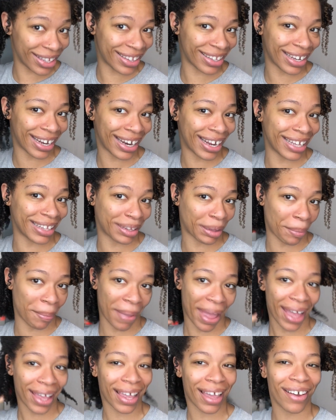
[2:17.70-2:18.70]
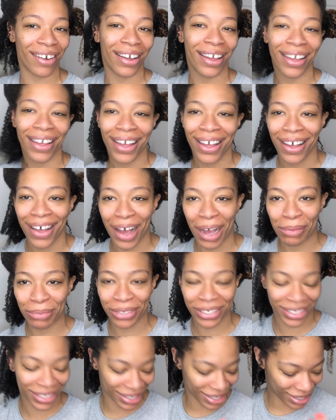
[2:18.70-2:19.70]
then I got the back out, I'm
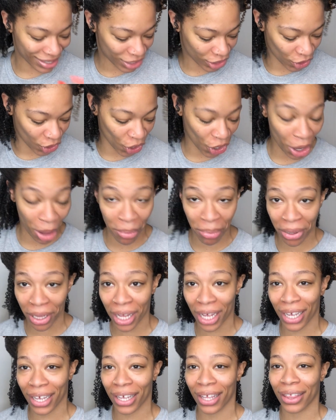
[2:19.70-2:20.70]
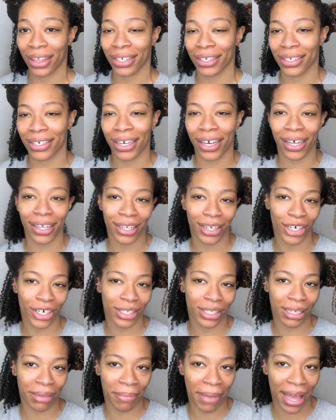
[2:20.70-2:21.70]
just gonna start applying this color
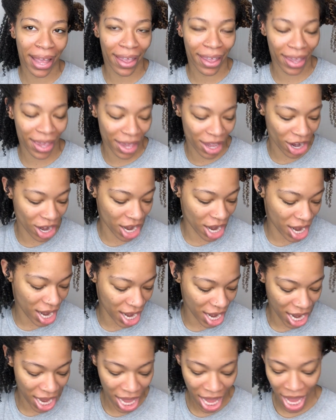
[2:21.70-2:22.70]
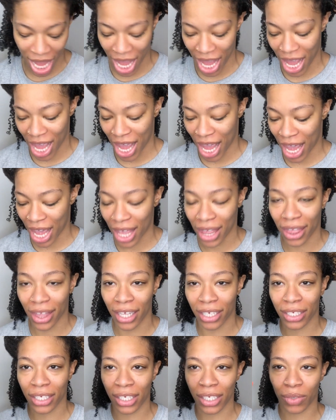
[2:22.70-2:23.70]
to my hair. And
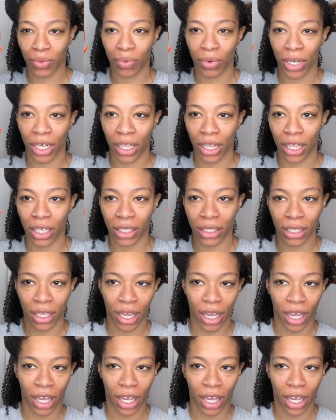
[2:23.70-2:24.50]
this is what it looks